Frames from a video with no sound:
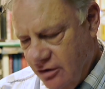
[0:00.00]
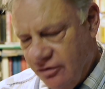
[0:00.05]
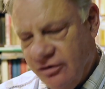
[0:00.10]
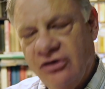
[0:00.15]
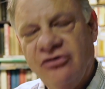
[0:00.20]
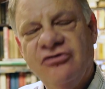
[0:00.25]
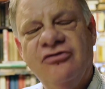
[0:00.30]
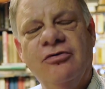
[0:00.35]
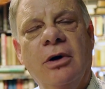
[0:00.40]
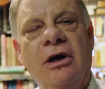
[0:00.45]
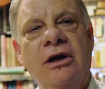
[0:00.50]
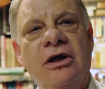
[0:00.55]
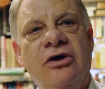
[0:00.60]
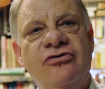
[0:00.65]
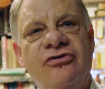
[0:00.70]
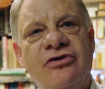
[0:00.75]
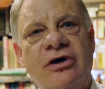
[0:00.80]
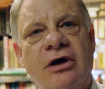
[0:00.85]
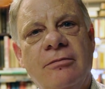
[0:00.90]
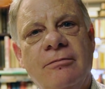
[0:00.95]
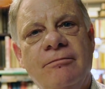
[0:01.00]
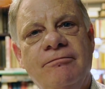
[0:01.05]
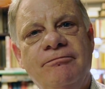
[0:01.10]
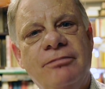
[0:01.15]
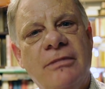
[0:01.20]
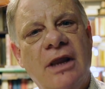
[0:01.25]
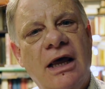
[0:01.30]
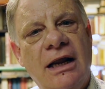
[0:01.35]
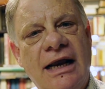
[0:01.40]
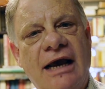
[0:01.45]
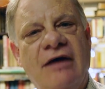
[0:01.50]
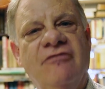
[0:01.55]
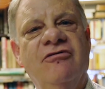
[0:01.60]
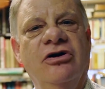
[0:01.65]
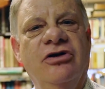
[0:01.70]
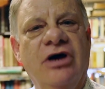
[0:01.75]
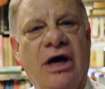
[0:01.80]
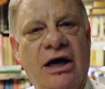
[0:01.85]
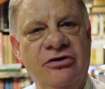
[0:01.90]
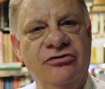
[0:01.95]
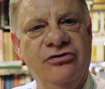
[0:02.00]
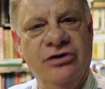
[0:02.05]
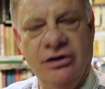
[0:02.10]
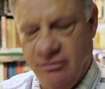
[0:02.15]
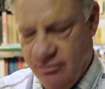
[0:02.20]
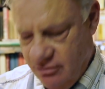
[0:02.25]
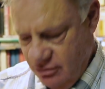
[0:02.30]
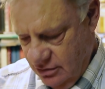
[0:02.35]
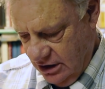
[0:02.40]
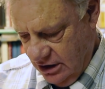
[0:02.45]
This one is um, an advertising